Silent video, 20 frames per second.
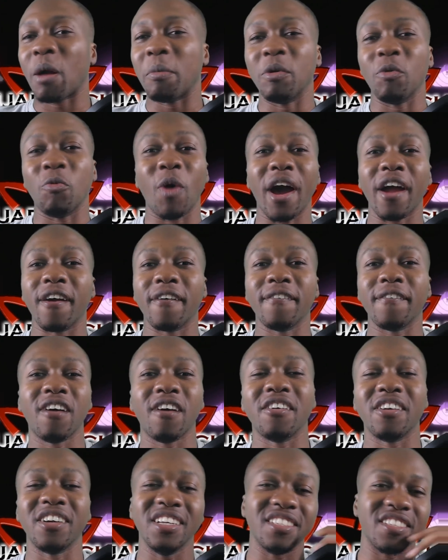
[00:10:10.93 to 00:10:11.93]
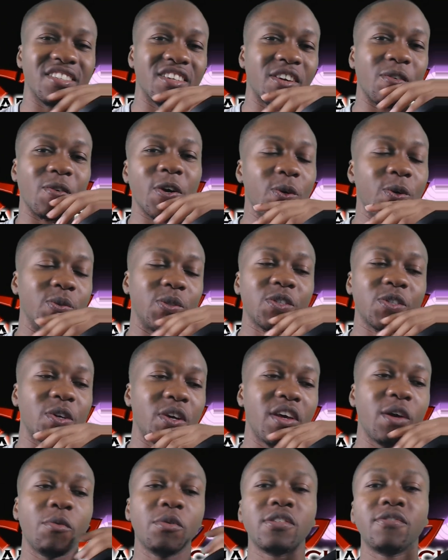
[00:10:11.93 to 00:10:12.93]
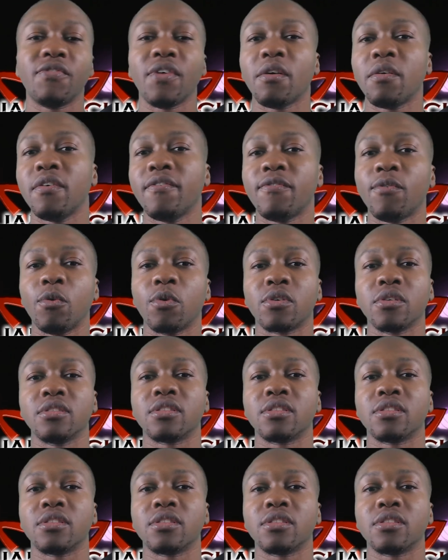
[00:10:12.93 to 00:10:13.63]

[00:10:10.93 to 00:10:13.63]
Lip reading: why her father isn't around. So it was very focused